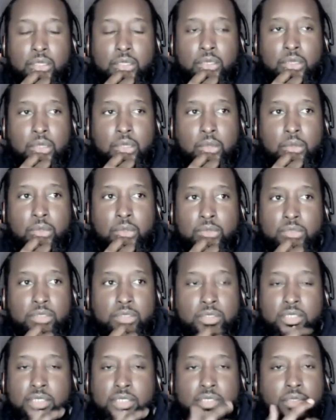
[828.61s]
You know, it
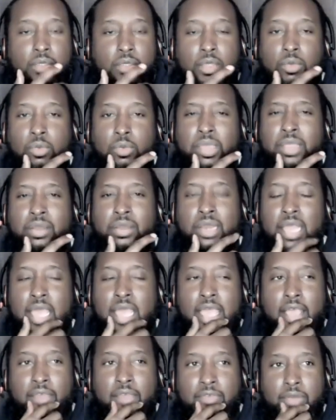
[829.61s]
was just a weird
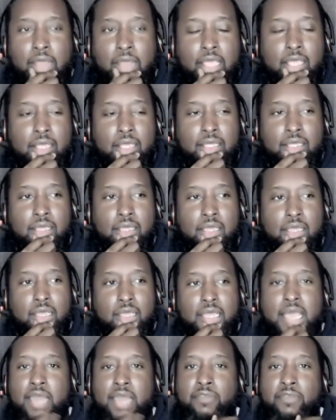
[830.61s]
laugh, right?
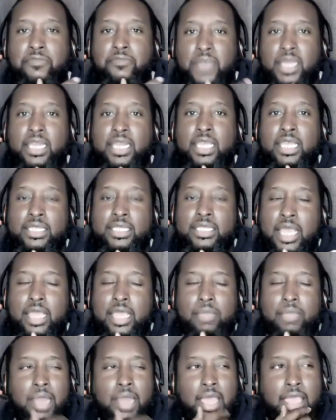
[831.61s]
Kind of funny
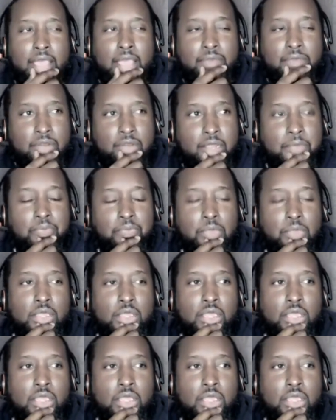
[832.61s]
type laugh, right?